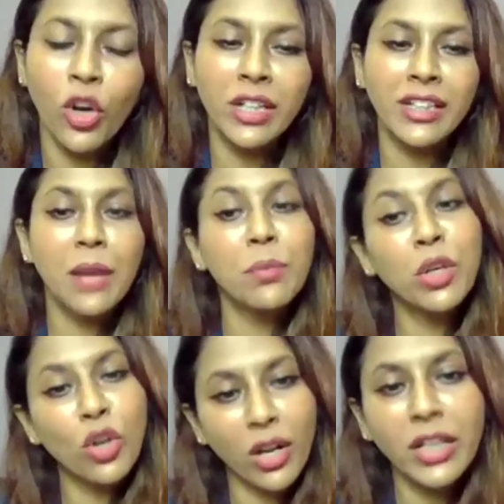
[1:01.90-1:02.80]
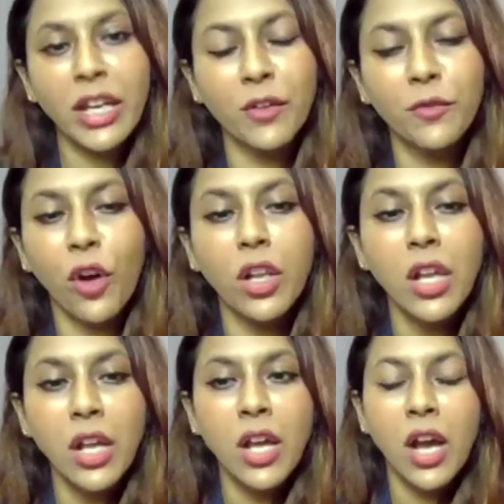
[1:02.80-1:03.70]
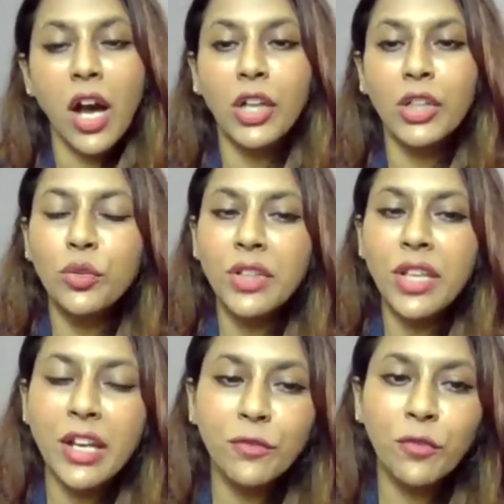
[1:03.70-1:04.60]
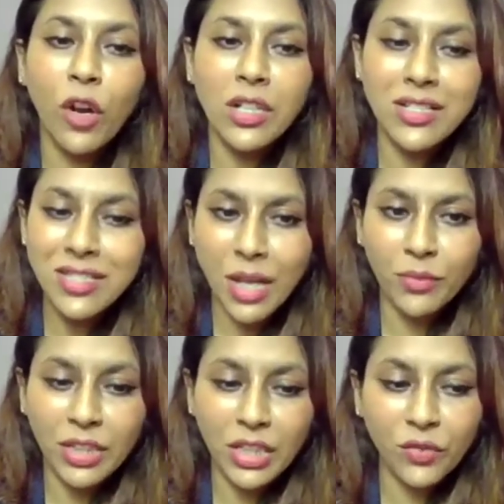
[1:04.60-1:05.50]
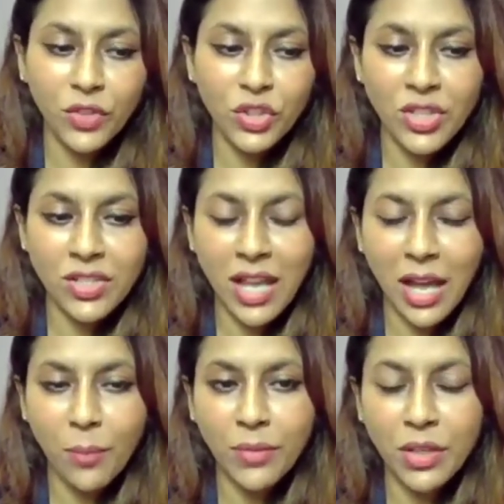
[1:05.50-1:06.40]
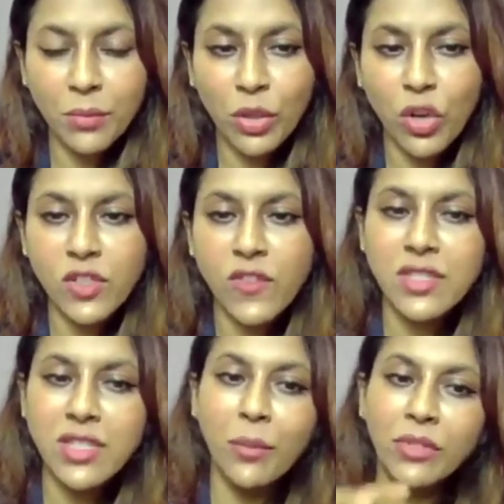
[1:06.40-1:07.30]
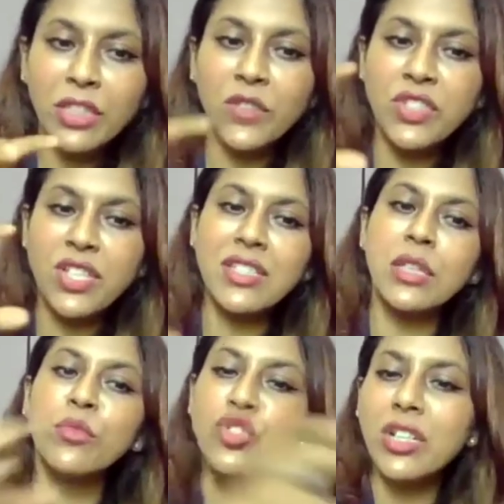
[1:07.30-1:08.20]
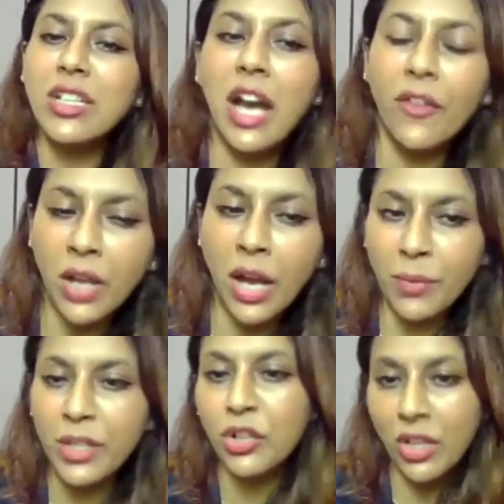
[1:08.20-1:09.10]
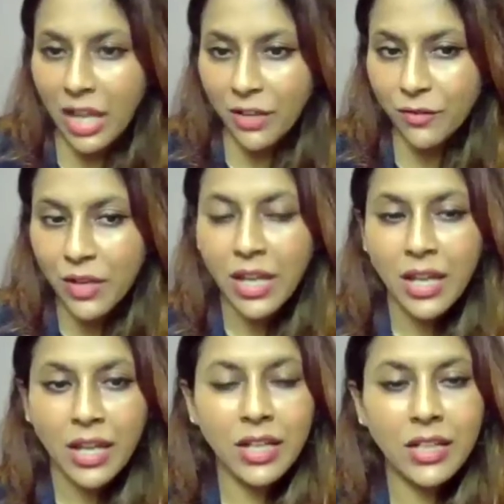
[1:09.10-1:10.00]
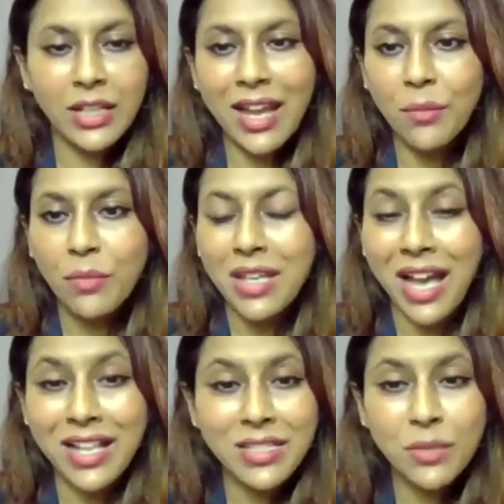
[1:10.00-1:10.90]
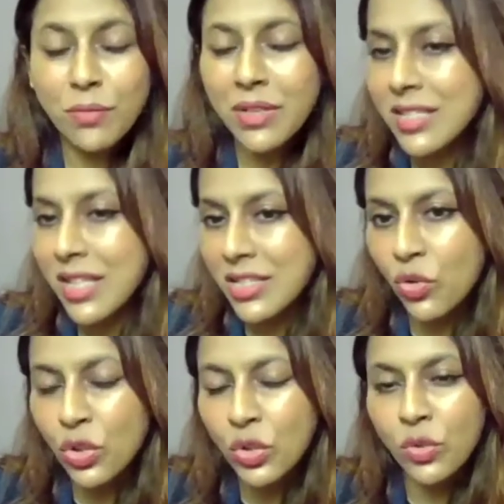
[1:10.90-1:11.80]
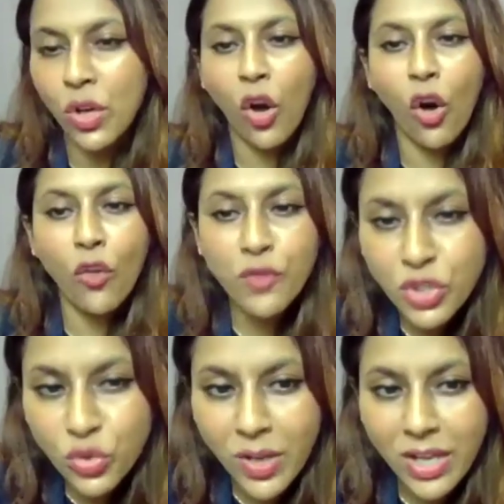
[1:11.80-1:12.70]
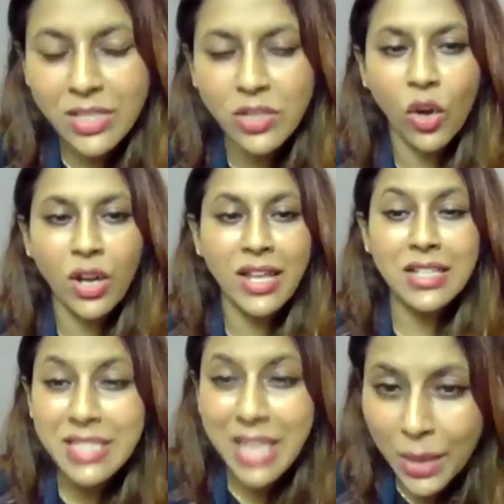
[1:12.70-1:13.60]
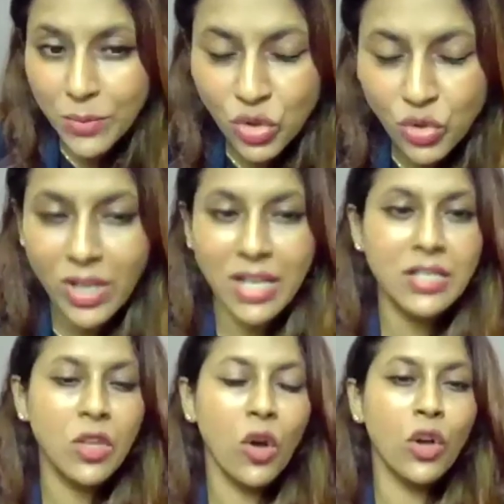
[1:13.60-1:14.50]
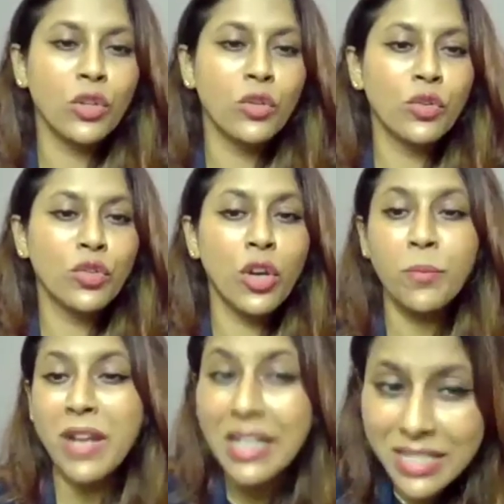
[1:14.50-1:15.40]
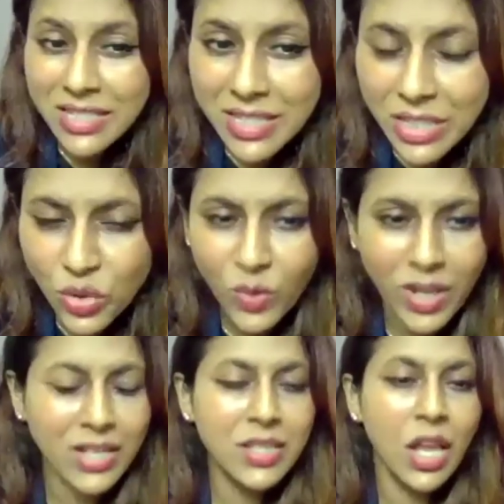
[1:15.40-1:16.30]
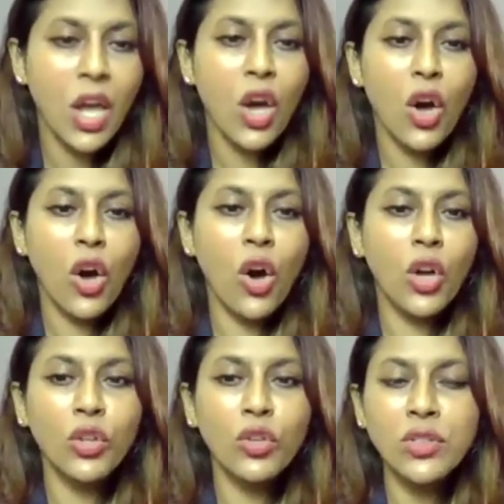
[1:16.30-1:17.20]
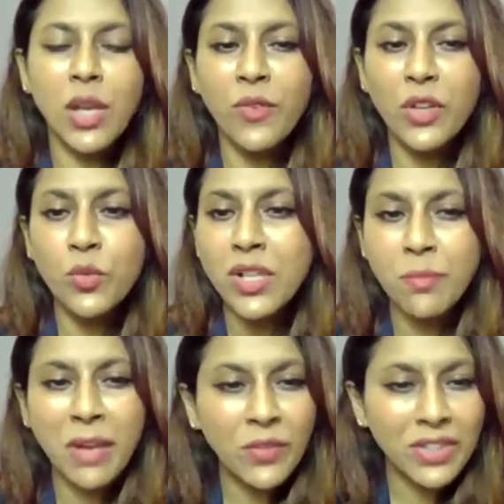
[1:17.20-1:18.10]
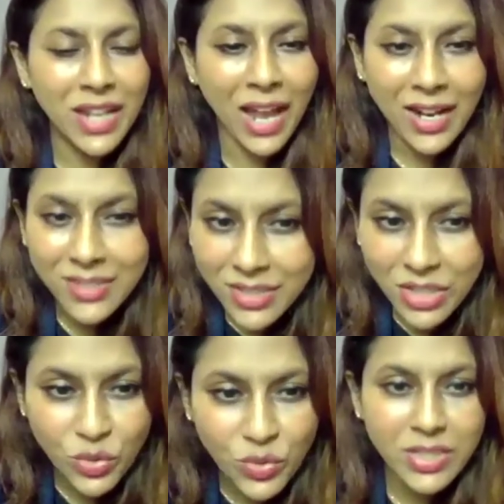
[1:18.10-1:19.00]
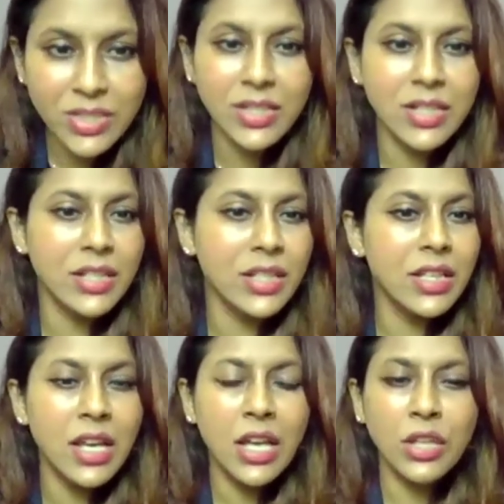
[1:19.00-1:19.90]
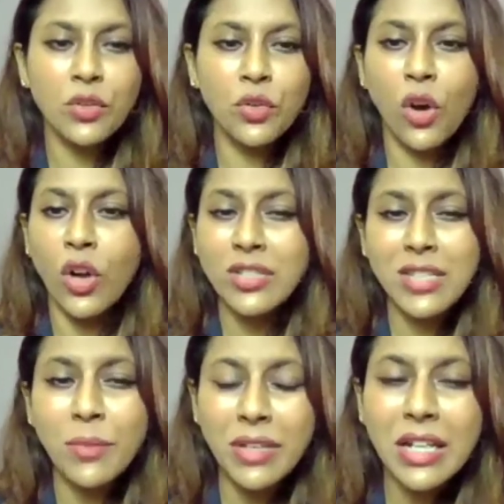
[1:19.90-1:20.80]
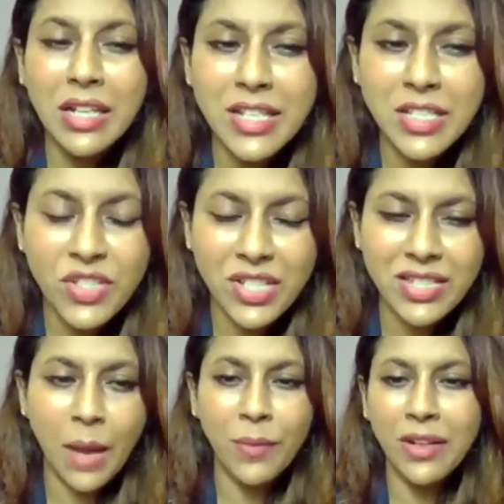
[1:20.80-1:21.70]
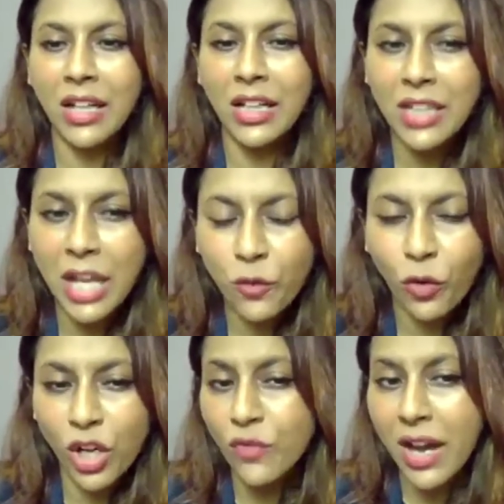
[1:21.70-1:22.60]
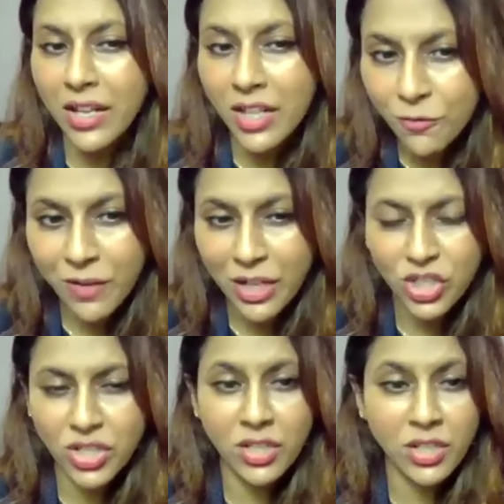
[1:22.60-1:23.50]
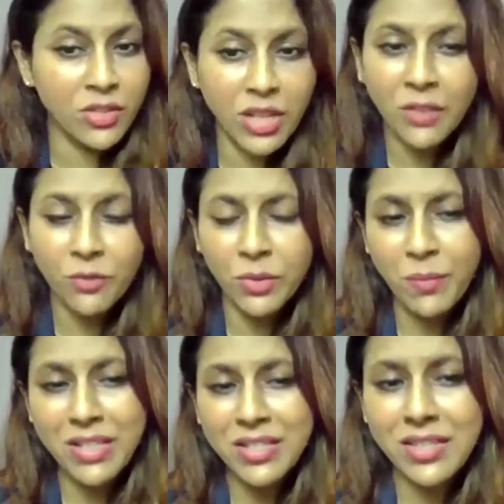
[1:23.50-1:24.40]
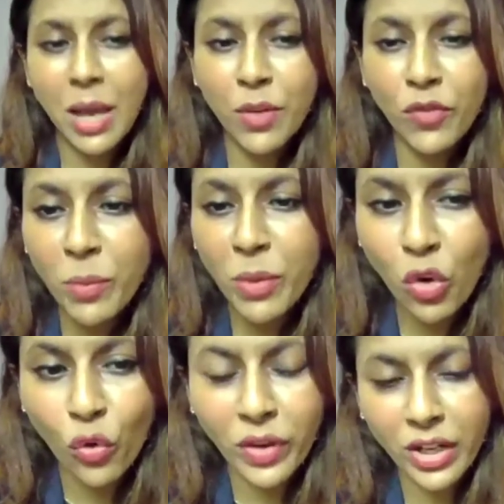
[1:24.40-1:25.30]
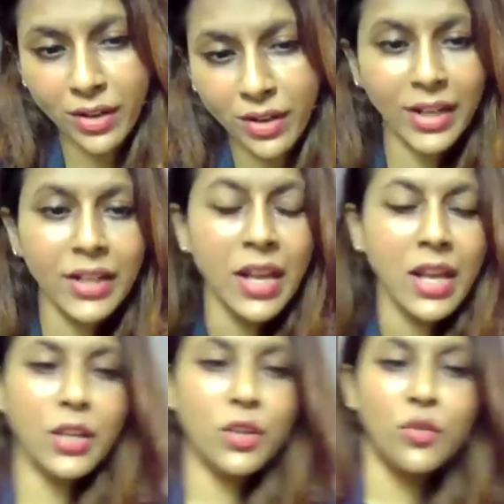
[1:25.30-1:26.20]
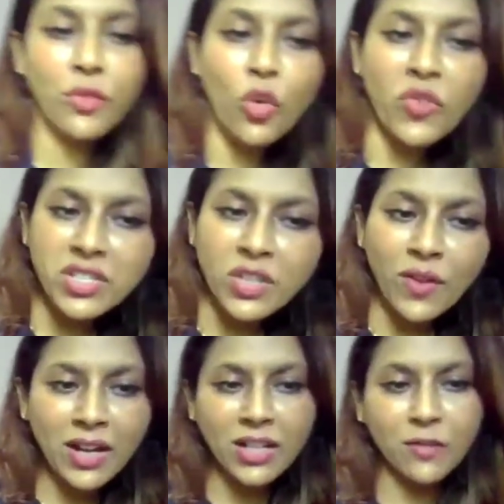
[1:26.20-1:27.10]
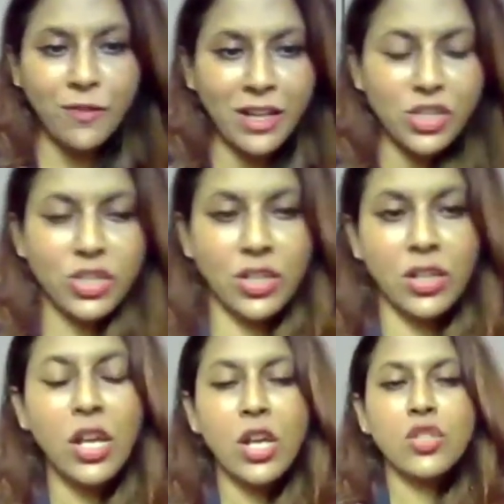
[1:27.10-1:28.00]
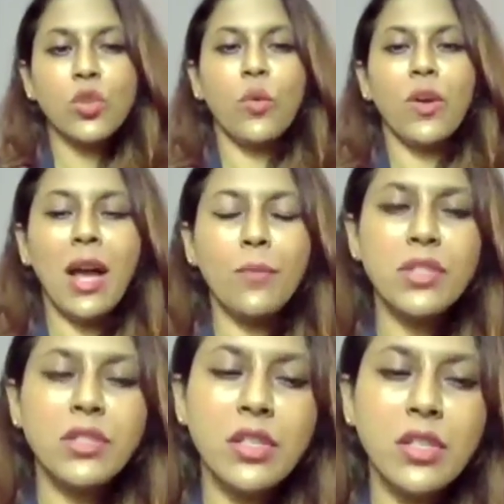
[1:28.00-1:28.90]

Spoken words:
or it can be chronic hair fall. Acute hair fall is something which has happened because of something which has immediately happened in your life. It can be as simple as I told you, office stress or a exam stress, or your pregnancy stress, or someone who has met with an accident recently, or some illness which has happened, like a typhoid or a viral infection. Like the best example would be COVID, right? COVID is a viral infection. So what happens